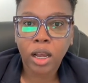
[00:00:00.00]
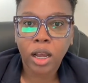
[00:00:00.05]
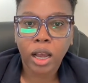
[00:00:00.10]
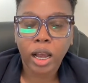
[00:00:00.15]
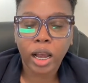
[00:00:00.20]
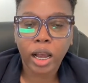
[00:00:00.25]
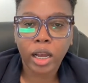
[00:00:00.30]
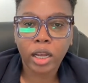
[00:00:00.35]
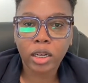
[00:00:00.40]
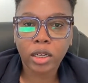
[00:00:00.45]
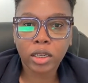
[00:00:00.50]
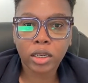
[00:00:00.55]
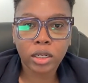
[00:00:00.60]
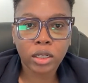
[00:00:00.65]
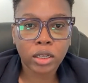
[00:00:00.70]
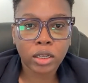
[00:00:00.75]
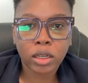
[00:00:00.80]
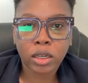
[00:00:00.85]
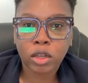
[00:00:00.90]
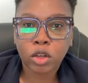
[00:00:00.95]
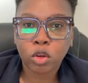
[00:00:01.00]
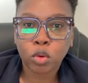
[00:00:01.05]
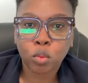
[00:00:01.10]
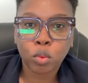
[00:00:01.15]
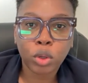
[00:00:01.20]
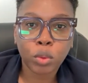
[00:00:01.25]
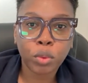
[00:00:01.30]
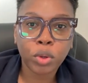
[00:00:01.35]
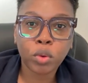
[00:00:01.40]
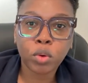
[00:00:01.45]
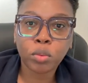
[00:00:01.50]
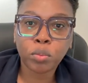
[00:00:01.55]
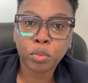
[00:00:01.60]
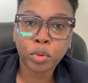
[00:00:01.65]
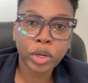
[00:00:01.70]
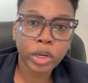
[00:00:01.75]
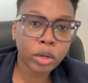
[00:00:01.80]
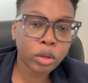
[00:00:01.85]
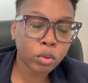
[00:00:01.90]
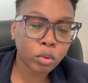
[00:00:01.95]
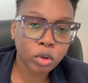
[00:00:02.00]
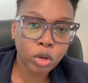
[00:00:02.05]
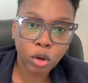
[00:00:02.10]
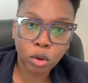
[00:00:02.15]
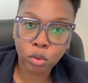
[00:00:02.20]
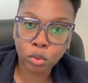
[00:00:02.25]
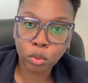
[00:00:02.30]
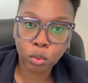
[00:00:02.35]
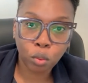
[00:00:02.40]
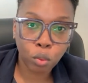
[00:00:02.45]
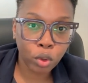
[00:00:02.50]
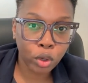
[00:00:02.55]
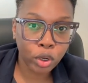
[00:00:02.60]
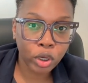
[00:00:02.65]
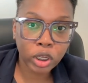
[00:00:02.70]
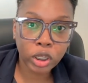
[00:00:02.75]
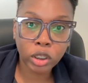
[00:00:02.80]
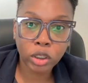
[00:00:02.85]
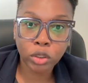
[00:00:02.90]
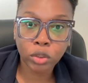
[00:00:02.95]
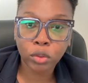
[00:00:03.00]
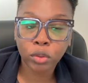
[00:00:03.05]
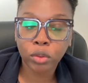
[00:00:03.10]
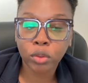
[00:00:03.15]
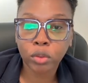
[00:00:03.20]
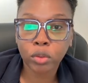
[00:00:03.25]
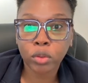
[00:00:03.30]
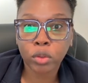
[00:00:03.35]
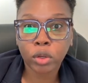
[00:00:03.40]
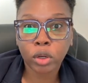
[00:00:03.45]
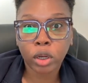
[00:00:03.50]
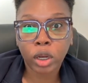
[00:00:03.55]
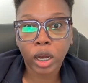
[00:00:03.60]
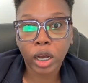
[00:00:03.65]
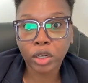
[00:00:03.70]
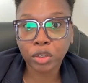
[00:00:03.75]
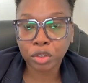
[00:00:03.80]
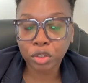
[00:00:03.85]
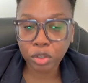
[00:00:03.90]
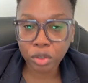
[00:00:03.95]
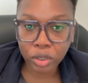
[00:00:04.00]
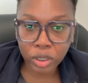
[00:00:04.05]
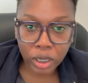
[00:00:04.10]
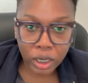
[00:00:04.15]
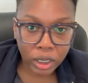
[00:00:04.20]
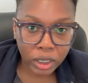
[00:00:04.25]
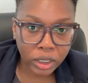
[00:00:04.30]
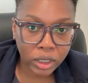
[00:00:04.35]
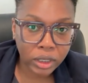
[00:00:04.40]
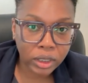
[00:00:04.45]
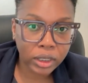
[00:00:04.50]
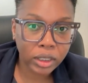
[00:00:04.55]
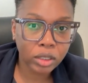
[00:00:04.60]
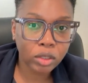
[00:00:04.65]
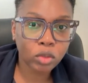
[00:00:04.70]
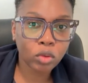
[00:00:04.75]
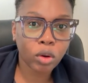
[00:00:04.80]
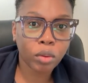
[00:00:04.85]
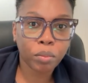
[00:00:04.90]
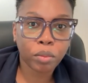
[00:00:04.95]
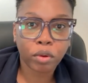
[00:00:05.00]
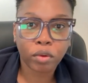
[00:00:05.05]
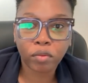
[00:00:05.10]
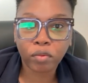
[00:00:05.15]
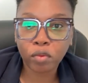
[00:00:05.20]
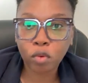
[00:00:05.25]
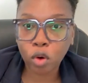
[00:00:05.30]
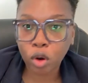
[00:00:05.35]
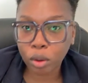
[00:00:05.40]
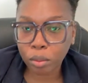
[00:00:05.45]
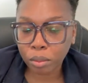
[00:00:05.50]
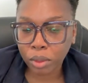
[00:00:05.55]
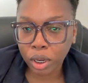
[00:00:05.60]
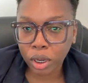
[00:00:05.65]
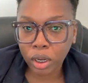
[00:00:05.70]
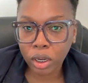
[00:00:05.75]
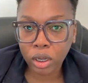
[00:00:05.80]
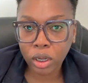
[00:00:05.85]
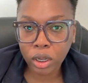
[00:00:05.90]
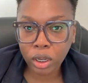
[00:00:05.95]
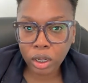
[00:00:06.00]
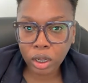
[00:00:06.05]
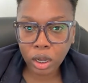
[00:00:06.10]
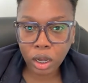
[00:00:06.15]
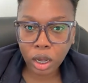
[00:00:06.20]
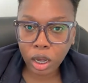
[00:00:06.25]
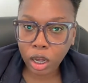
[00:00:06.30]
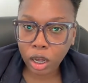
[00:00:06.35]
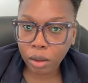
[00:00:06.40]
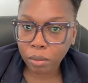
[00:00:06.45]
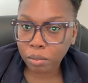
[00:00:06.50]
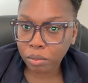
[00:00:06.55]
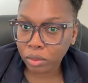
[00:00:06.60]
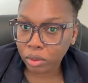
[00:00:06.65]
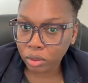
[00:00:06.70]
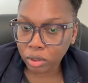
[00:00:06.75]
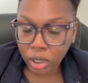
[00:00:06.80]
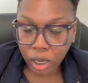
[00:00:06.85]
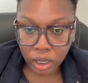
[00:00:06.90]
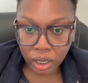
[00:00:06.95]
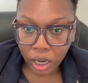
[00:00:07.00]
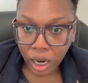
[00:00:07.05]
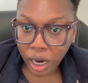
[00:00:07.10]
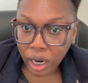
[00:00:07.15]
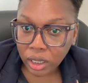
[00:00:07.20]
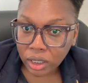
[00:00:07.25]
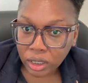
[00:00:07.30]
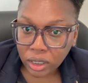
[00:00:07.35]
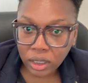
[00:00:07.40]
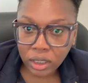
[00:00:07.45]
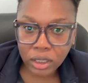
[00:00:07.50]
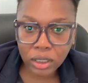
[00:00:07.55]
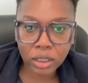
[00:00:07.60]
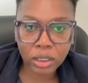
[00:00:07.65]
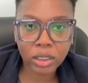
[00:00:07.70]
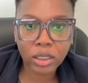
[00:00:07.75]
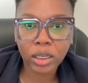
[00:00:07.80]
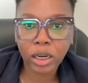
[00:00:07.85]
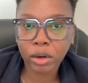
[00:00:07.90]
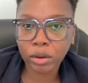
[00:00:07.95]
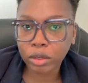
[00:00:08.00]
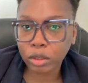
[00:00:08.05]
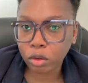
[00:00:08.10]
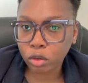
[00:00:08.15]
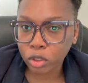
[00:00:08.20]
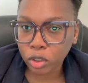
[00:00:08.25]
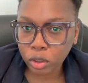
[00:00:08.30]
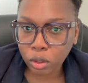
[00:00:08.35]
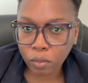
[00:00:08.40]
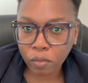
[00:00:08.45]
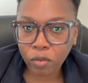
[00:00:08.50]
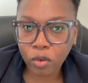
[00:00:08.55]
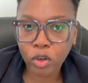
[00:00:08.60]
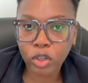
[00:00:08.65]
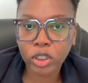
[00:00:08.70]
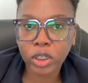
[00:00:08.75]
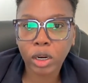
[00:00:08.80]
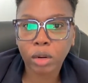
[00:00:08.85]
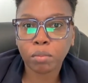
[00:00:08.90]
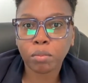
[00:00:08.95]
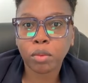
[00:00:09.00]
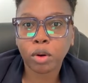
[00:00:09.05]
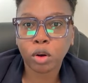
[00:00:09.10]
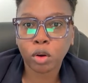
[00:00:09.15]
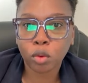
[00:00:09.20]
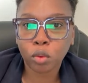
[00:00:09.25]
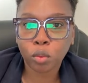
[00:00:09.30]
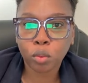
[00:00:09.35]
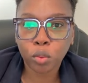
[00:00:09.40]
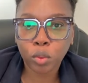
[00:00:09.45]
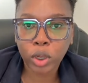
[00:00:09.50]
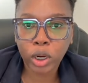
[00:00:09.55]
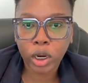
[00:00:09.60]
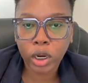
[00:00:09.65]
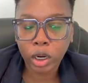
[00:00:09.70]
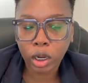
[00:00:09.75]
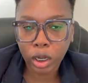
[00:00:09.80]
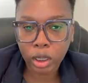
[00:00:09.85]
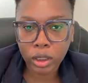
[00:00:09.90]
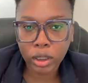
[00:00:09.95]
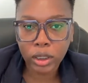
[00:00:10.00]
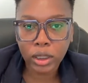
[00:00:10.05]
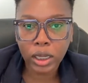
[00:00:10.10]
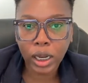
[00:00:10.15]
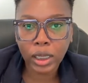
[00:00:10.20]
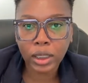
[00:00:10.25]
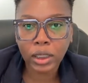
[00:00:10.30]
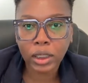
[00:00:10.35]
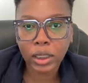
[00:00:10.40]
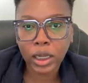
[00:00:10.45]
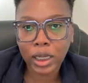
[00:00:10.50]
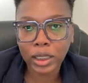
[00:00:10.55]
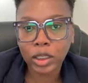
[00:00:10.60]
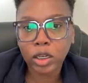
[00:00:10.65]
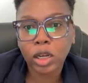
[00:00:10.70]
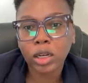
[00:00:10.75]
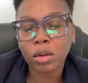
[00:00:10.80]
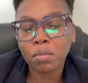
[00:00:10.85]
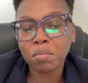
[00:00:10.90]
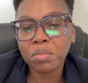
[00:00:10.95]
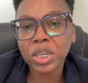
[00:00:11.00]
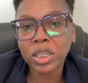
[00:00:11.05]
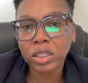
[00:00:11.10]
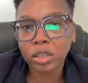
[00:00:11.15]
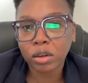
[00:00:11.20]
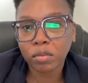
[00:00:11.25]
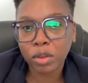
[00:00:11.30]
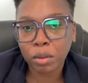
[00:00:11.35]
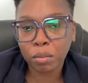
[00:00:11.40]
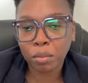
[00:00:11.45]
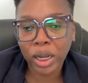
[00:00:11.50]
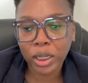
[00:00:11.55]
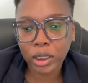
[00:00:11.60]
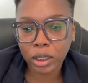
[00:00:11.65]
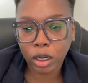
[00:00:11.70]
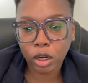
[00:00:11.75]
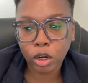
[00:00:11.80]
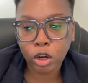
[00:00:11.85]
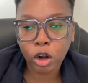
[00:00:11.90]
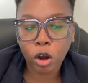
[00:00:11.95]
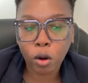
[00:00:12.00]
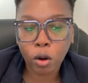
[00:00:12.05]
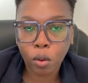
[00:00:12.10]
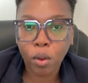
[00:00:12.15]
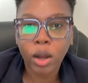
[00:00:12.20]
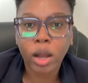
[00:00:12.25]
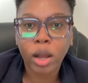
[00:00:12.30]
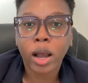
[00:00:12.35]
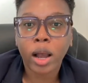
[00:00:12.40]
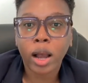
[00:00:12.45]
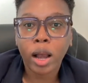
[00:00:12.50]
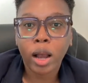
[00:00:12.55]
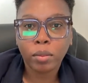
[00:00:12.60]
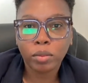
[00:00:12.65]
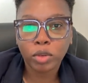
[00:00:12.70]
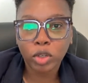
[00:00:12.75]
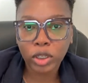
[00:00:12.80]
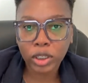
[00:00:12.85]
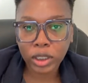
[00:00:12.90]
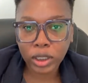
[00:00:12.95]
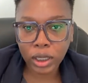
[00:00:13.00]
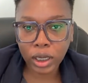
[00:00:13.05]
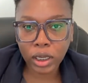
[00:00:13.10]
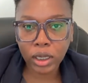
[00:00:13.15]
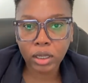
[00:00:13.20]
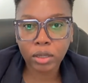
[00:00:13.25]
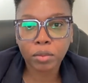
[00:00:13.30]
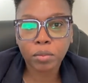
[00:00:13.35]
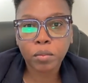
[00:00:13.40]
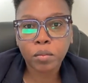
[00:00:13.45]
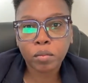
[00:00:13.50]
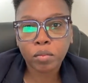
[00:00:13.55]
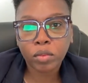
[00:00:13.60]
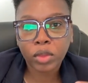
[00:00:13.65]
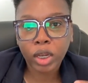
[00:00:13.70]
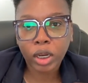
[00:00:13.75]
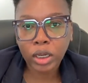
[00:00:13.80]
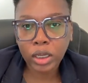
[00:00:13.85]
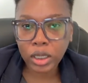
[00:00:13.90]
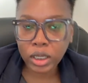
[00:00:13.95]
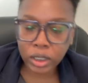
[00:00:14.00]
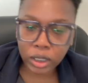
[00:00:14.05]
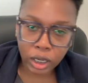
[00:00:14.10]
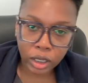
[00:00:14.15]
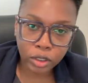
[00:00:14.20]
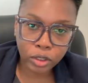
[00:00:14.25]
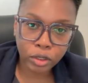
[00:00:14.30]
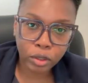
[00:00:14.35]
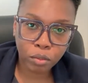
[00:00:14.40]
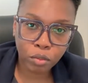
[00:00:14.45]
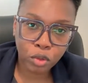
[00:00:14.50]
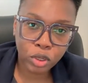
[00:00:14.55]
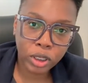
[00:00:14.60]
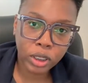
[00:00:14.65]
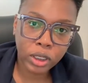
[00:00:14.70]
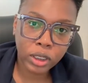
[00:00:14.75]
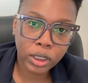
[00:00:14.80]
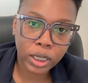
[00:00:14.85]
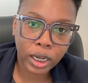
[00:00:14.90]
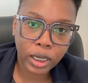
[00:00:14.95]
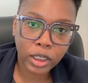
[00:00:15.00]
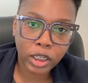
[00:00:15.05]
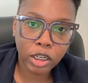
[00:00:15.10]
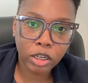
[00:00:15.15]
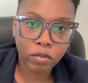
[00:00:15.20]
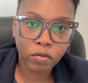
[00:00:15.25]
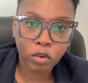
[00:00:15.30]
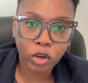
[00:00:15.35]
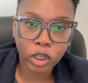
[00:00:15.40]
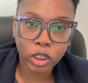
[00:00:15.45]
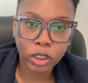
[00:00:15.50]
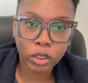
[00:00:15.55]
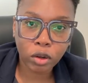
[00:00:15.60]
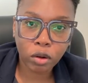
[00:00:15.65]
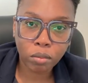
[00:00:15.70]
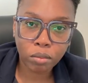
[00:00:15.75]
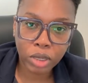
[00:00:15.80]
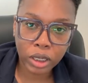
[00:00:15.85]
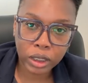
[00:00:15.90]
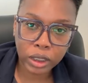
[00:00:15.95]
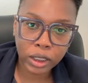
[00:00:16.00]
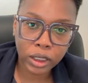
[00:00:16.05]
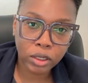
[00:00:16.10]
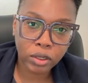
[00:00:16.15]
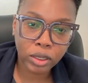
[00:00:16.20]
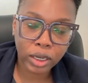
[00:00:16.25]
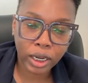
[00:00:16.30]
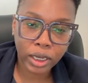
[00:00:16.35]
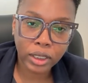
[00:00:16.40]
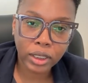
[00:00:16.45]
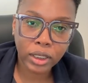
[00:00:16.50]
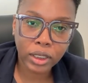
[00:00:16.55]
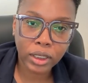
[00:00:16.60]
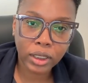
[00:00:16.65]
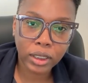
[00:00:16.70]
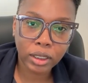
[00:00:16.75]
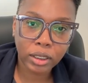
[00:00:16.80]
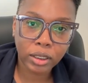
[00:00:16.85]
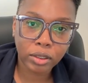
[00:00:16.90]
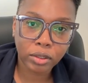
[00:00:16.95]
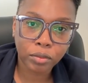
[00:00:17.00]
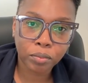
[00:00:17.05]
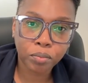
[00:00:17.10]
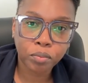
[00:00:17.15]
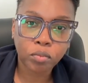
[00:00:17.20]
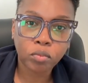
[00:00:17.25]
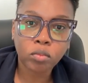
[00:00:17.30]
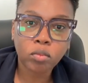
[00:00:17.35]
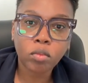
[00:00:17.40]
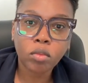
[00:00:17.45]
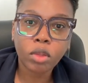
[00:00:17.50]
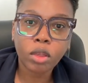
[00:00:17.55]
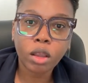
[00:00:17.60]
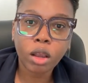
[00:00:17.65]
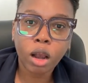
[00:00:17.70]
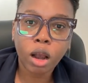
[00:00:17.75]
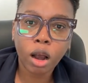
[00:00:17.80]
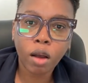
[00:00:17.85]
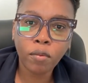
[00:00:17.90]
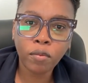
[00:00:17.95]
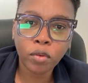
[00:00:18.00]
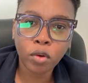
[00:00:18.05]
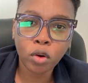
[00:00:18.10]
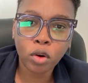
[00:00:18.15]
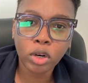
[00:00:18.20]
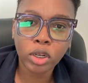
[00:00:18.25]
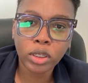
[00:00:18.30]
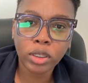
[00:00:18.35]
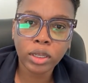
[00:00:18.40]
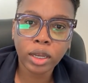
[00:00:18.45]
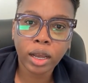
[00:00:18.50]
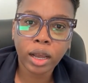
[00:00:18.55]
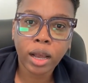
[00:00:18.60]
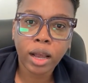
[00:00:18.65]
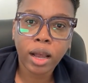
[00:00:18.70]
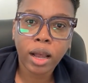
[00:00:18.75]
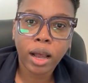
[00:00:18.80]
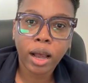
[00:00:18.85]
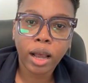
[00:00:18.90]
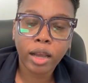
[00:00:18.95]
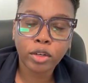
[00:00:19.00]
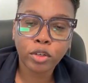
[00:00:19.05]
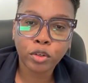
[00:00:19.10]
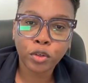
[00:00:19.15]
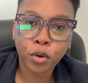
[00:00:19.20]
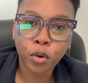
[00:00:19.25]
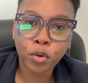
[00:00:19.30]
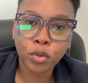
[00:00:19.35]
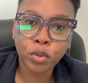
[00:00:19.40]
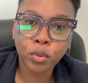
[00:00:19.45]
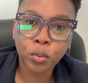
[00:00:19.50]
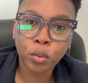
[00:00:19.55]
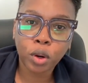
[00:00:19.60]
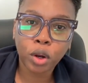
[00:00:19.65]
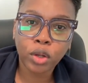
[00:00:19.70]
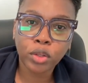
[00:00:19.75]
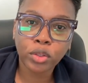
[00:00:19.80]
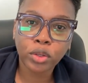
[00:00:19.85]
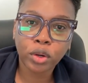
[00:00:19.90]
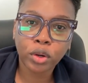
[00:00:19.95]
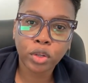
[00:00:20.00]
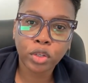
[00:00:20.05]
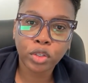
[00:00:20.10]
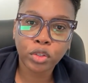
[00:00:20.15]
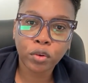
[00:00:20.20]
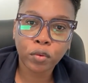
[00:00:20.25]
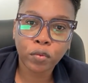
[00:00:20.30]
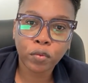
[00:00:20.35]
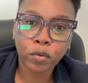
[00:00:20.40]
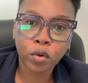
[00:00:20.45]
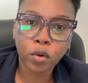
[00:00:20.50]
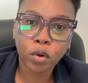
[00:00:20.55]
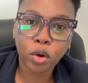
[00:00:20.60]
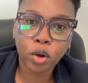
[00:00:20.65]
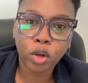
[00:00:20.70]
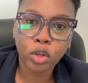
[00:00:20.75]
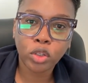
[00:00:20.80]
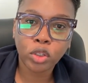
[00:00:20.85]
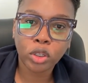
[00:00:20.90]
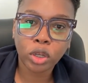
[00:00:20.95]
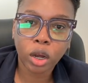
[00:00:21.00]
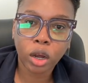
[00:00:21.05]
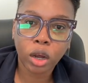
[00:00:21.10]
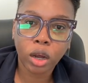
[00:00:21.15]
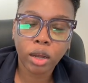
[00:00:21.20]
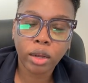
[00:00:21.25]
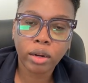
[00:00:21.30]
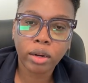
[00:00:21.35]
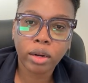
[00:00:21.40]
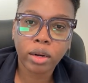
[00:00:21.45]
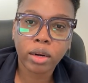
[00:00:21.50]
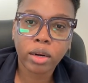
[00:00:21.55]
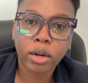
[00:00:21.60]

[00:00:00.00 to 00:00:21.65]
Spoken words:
And we could break down work into a journalist, into a performer, an artist carrying out some function, but we're not, that's not the meat of the matter now. I'm just saying these are some reasons that individuals come into the United States. Of course, I don't want us to focus on